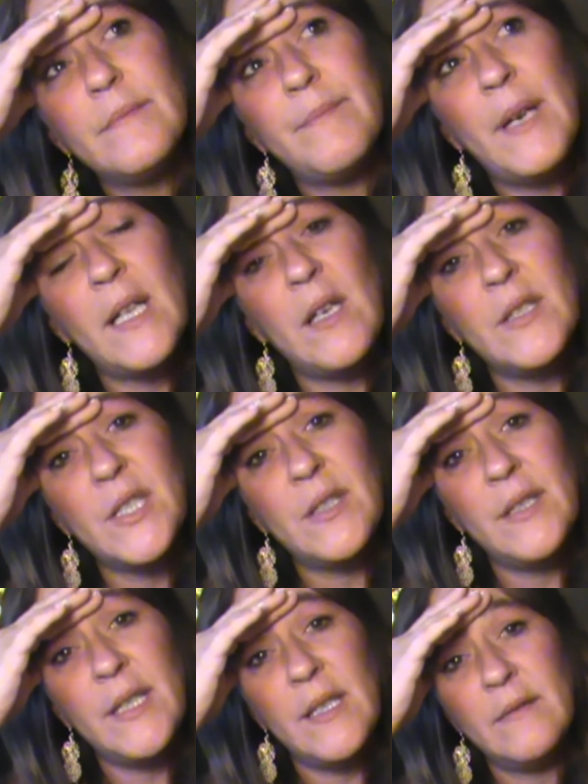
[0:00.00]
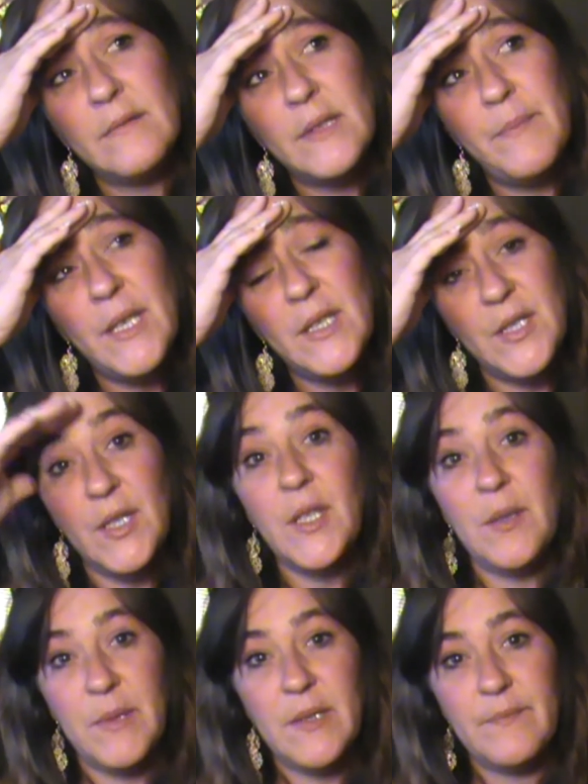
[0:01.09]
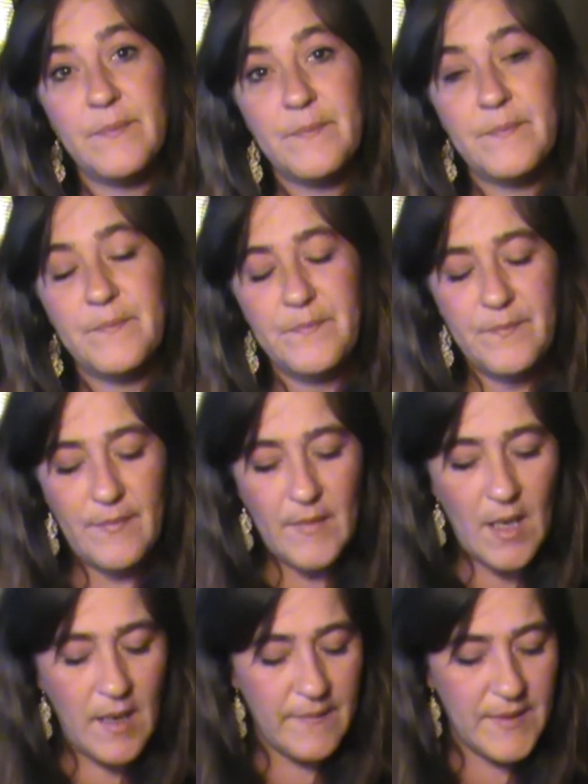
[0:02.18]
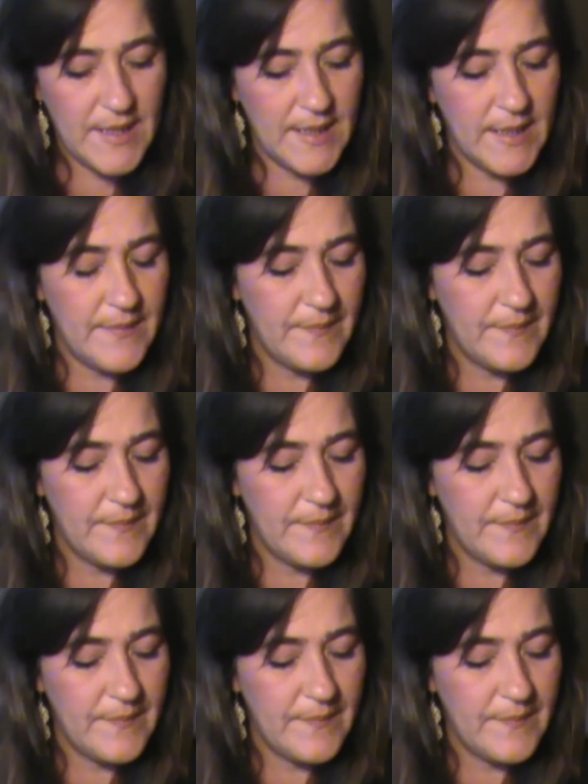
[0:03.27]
biologically compared to a human, obviously.